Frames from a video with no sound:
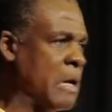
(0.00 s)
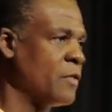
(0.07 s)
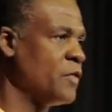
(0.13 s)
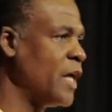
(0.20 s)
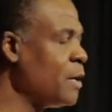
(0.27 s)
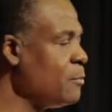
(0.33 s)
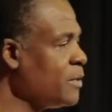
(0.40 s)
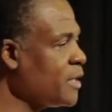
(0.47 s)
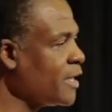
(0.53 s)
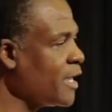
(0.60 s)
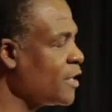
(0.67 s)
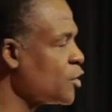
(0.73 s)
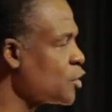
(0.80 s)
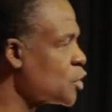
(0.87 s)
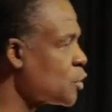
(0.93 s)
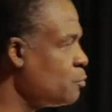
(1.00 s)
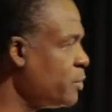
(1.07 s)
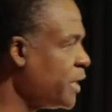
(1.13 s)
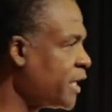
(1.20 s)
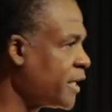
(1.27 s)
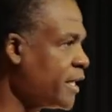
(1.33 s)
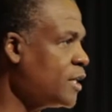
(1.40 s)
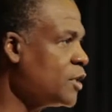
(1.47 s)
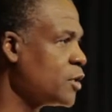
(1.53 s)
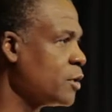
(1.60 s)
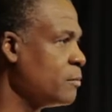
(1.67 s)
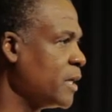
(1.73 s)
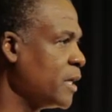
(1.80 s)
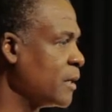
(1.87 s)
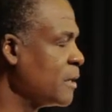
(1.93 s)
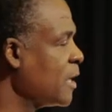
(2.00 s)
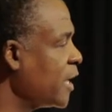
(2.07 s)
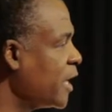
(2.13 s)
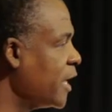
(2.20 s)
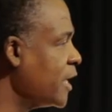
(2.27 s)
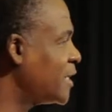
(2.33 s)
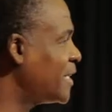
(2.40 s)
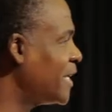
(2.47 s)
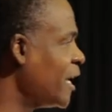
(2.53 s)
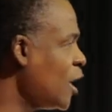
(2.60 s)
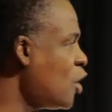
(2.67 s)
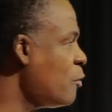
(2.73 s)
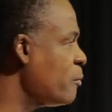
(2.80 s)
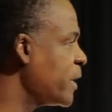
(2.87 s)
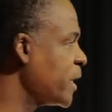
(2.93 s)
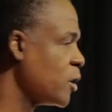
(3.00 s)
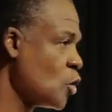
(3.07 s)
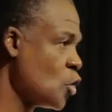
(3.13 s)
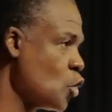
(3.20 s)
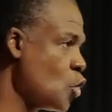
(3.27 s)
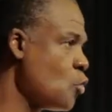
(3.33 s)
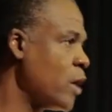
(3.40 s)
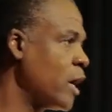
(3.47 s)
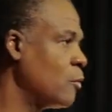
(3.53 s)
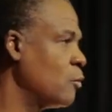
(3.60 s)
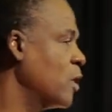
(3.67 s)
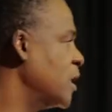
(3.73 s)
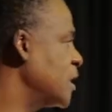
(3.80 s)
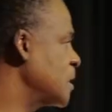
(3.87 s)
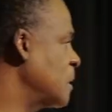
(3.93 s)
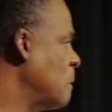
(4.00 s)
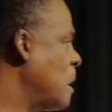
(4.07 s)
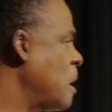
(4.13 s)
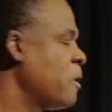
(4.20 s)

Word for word: They began to speak into me and tell me who I was.